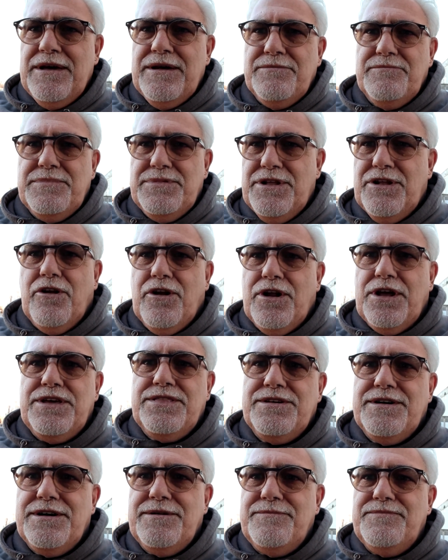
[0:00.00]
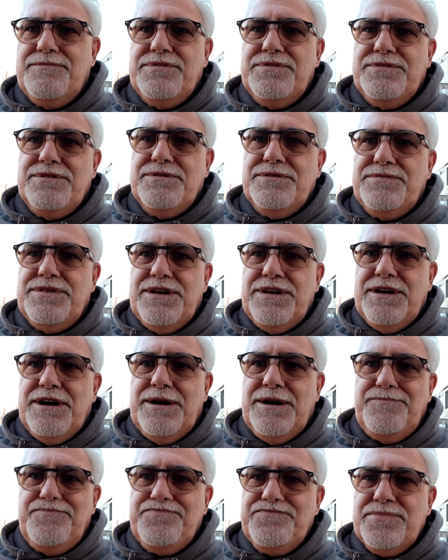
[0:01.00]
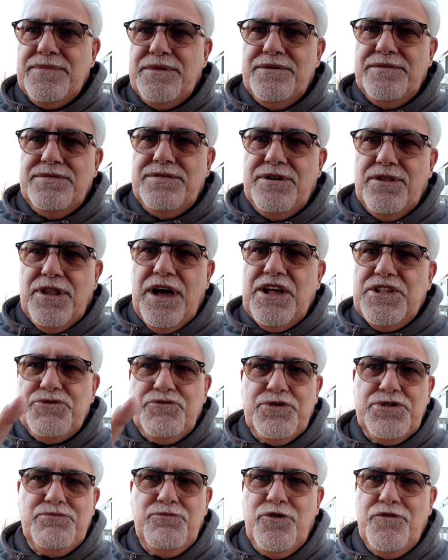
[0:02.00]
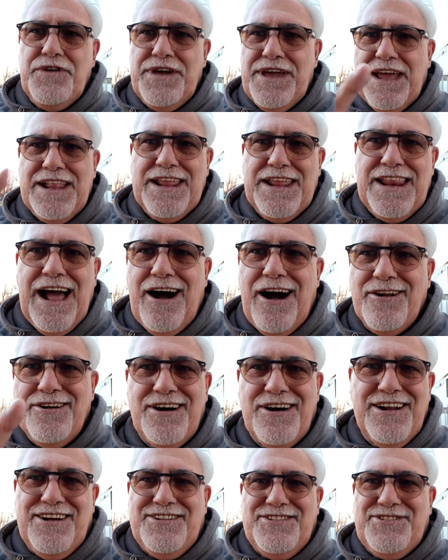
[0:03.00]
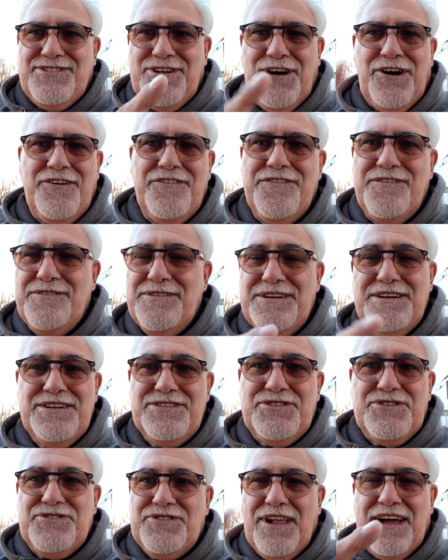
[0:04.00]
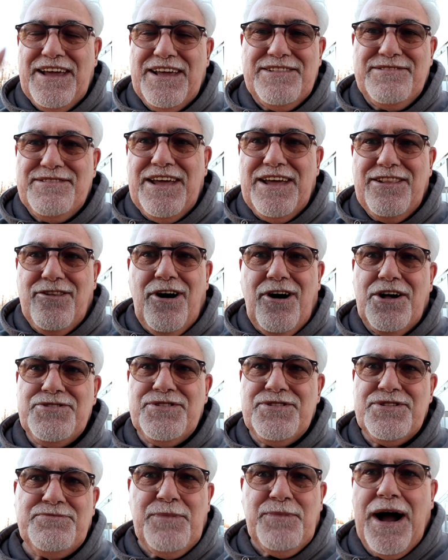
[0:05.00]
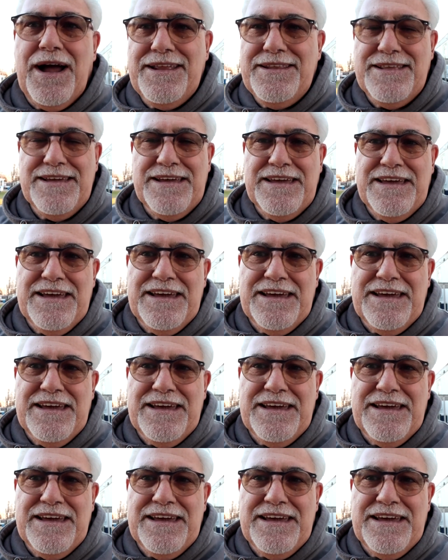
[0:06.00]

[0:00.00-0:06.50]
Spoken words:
literally the lens was moving in and out on itself, just like it had lost its mind.